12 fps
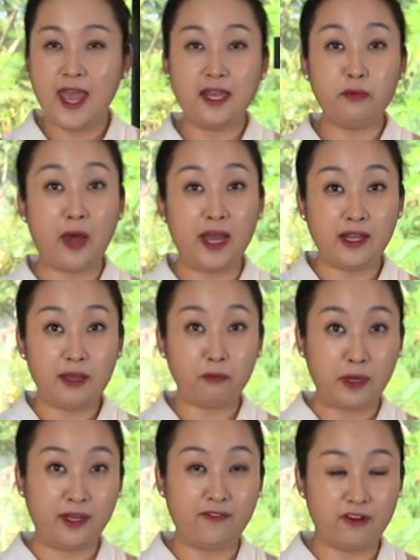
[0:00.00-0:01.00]
And while
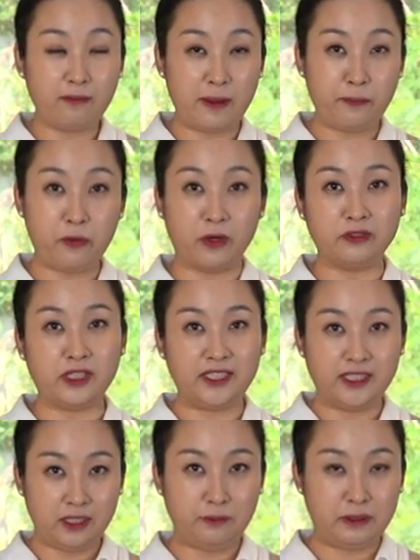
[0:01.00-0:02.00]
I'm waiting for my pork
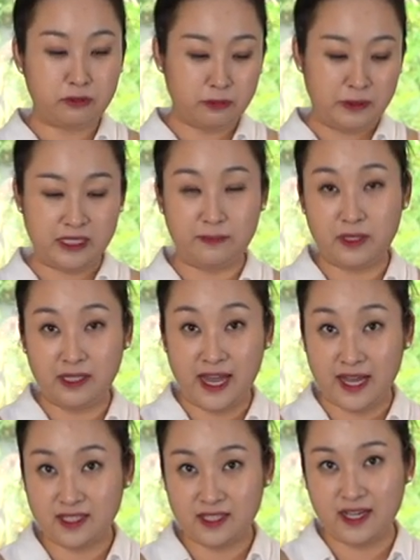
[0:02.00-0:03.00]
to a little bit sumisip
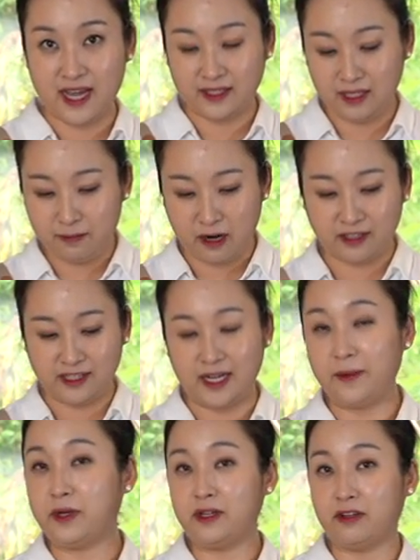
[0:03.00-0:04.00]
ng lasa ng ating
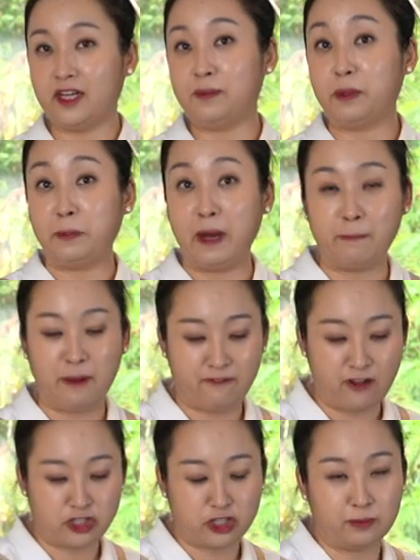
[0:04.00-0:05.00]
marinade, I'm gonna already prepare
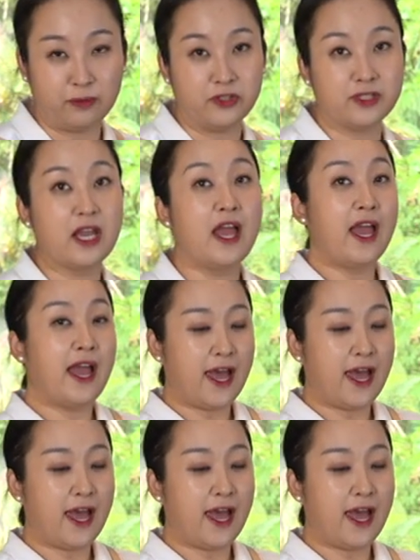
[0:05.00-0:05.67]
my vegetables.